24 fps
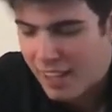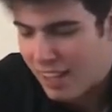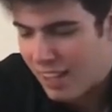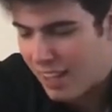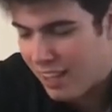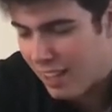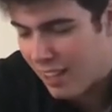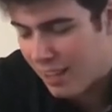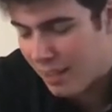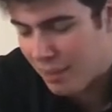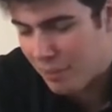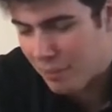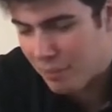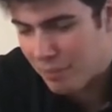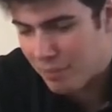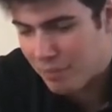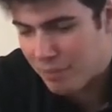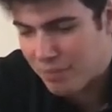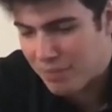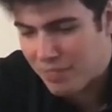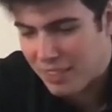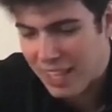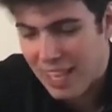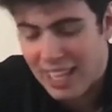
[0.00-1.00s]

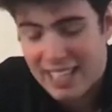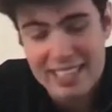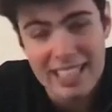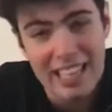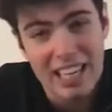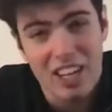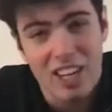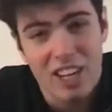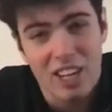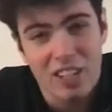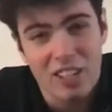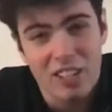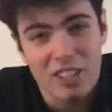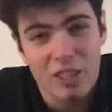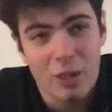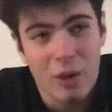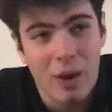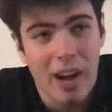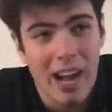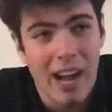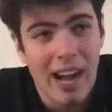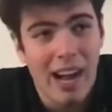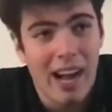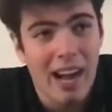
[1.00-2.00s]
Um, and then I
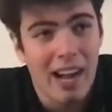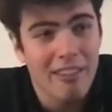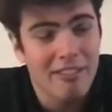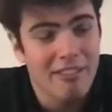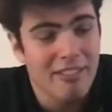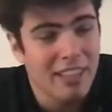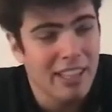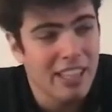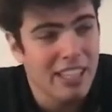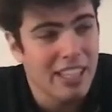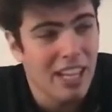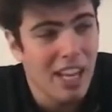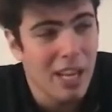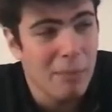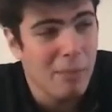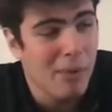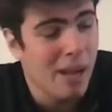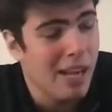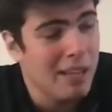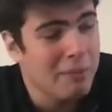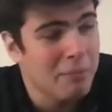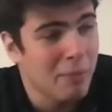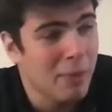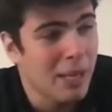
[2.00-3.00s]
also have an
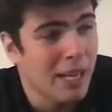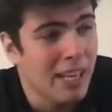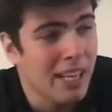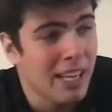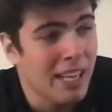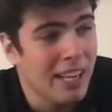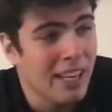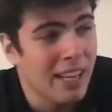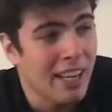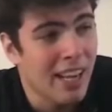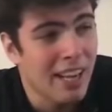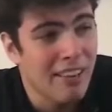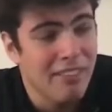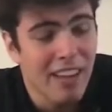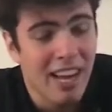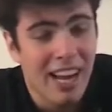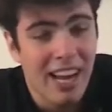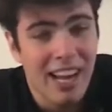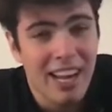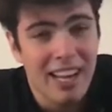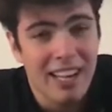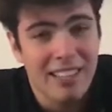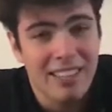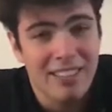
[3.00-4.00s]
iPad mini. I've
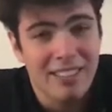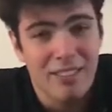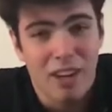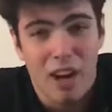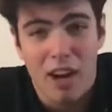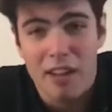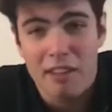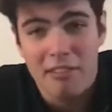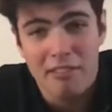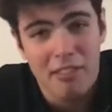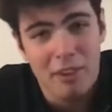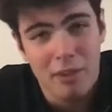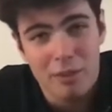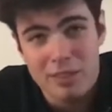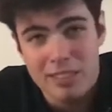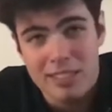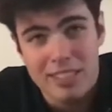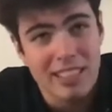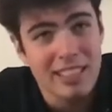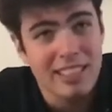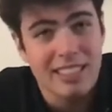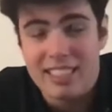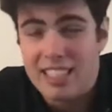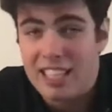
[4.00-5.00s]
had iPhone
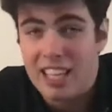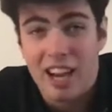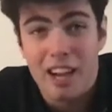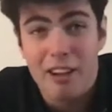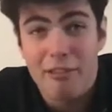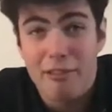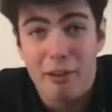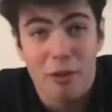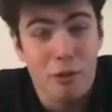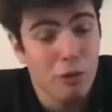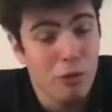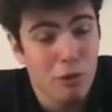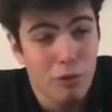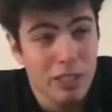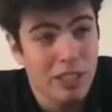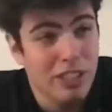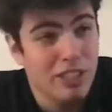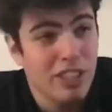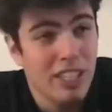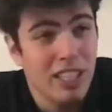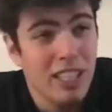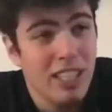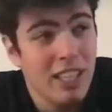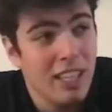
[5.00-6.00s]
since the iPhone
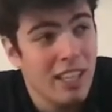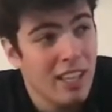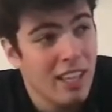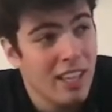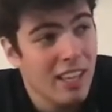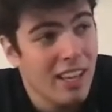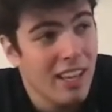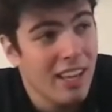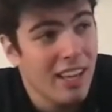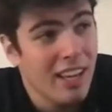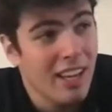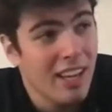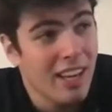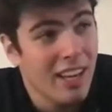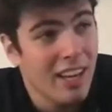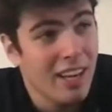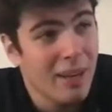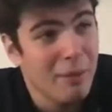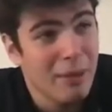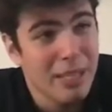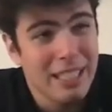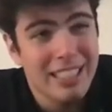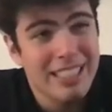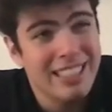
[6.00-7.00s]
3G.
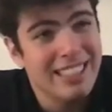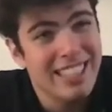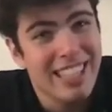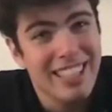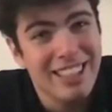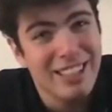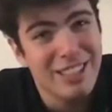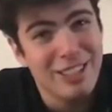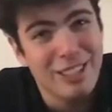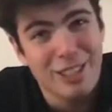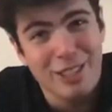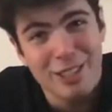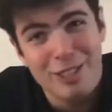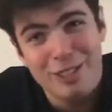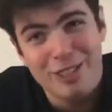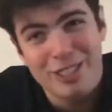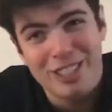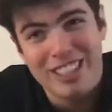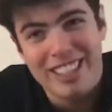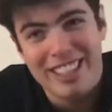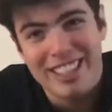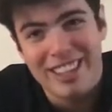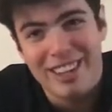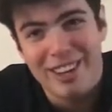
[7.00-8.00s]
Um, I didn't get the
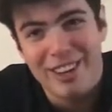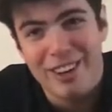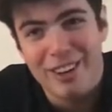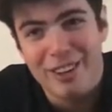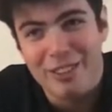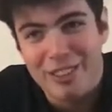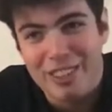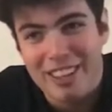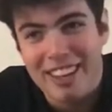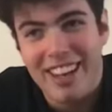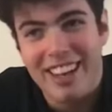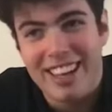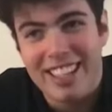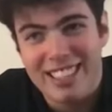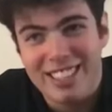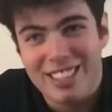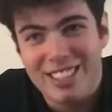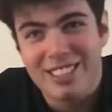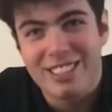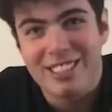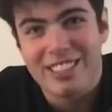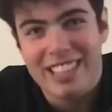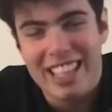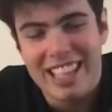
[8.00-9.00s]
2G though. I would like
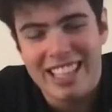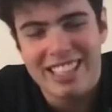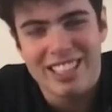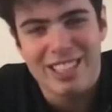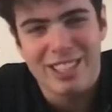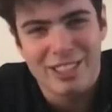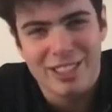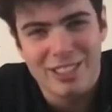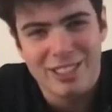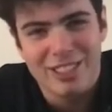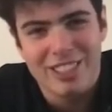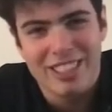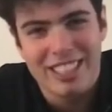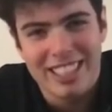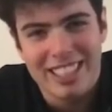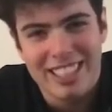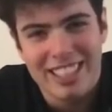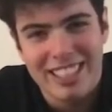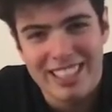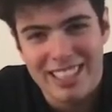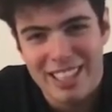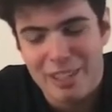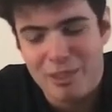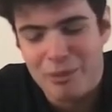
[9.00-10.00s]
to get the
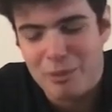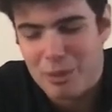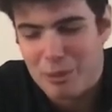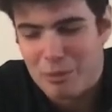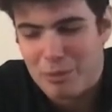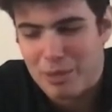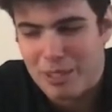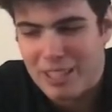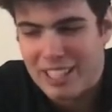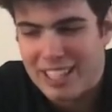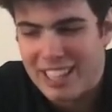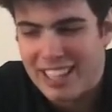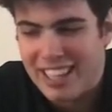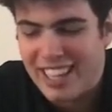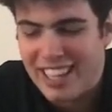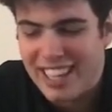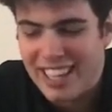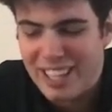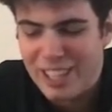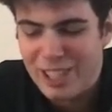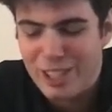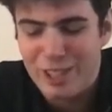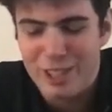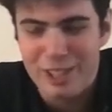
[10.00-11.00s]
2G. That would be pretty
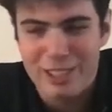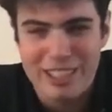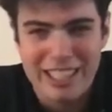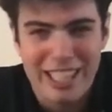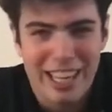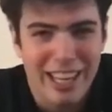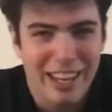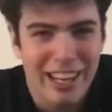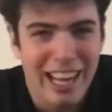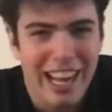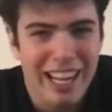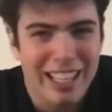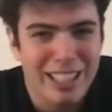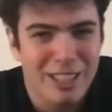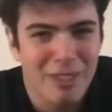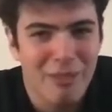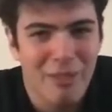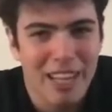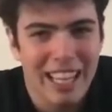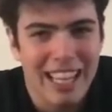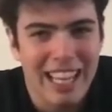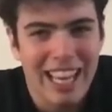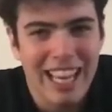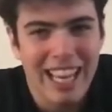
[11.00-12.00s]
cool to add to
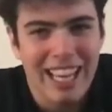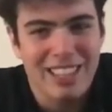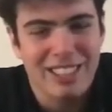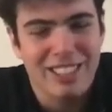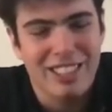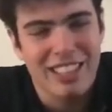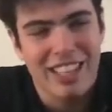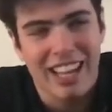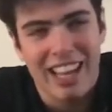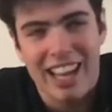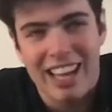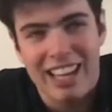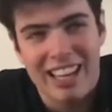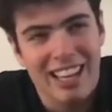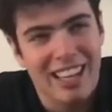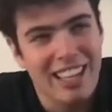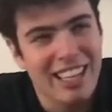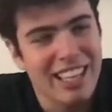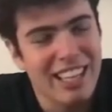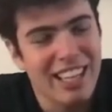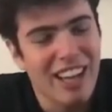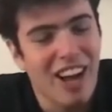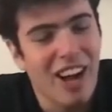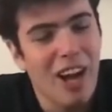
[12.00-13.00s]
my collection. I had
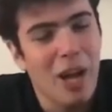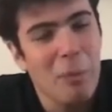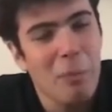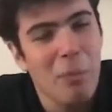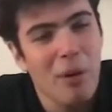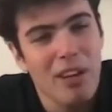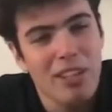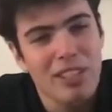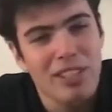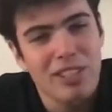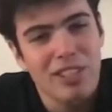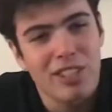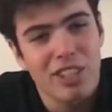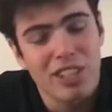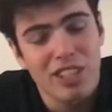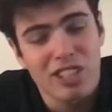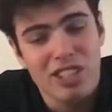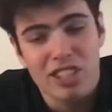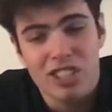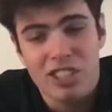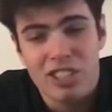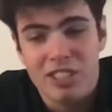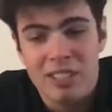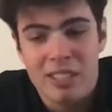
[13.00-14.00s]
like an iPod
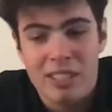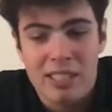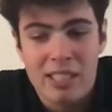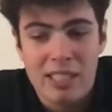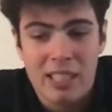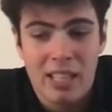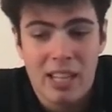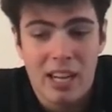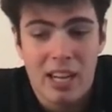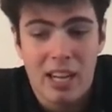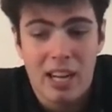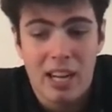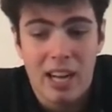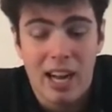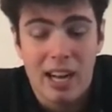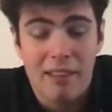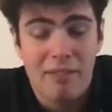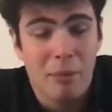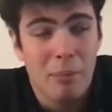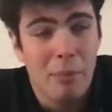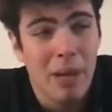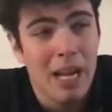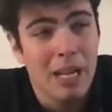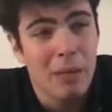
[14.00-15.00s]
Touch. Uh, I
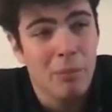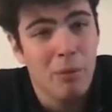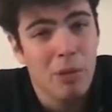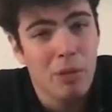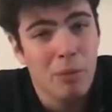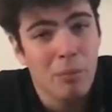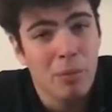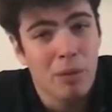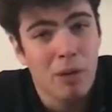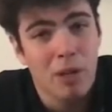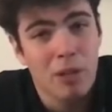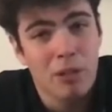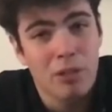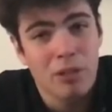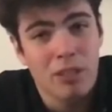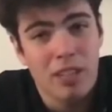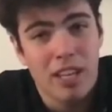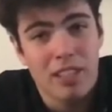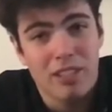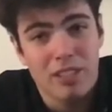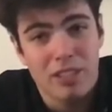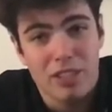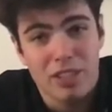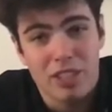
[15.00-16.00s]
have a MacBook Pro
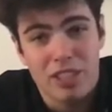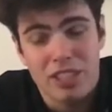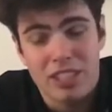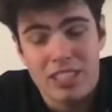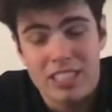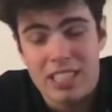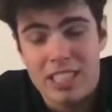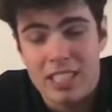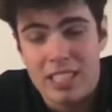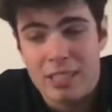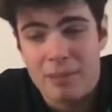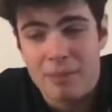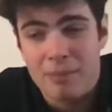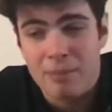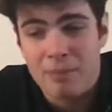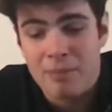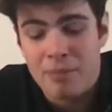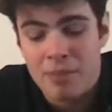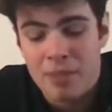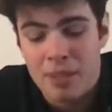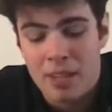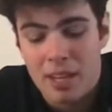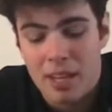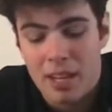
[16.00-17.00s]
2013.
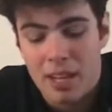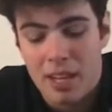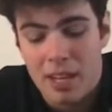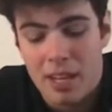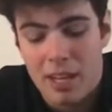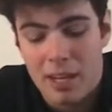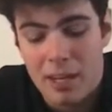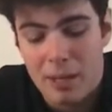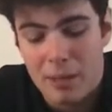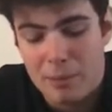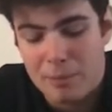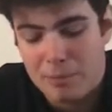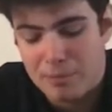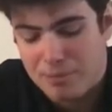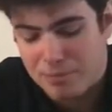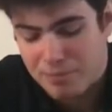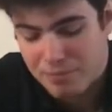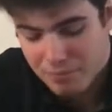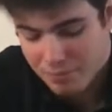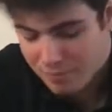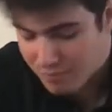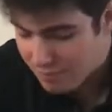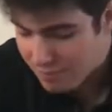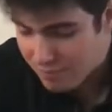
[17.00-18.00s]

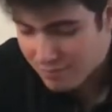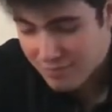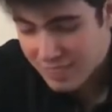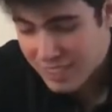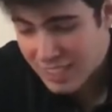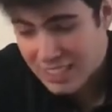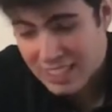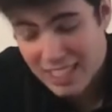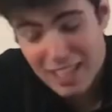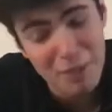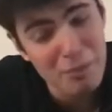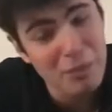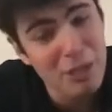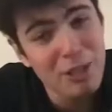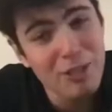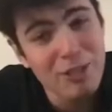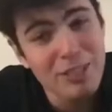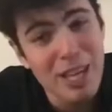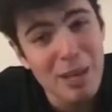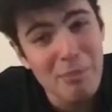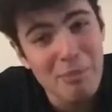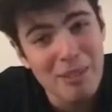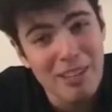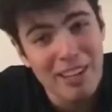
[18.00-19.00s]
Um, yeah, I'm a
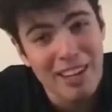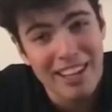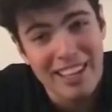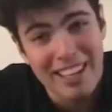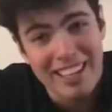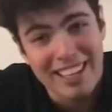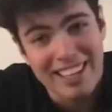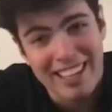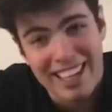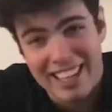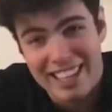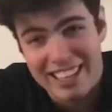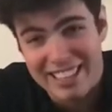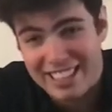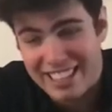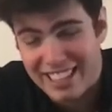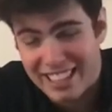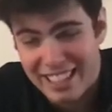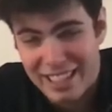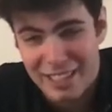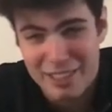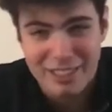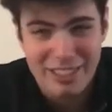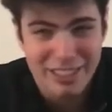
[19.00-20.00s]
huge Apple guy, and
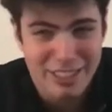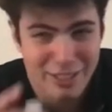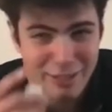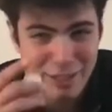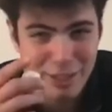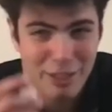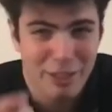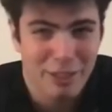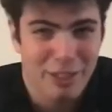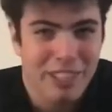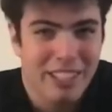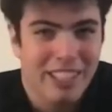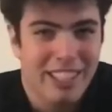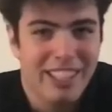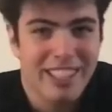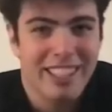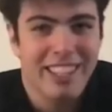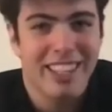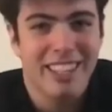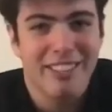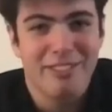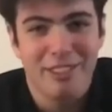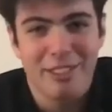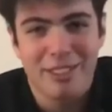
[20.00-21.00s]
uh, this is recording on
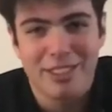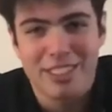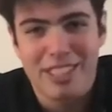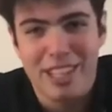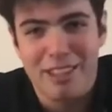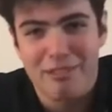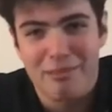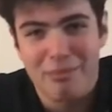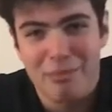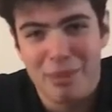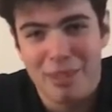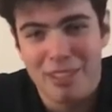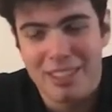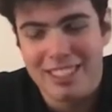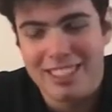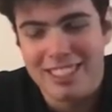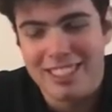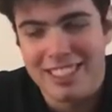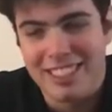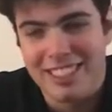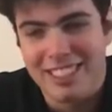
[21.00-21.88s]
an iPhone 7 Plus.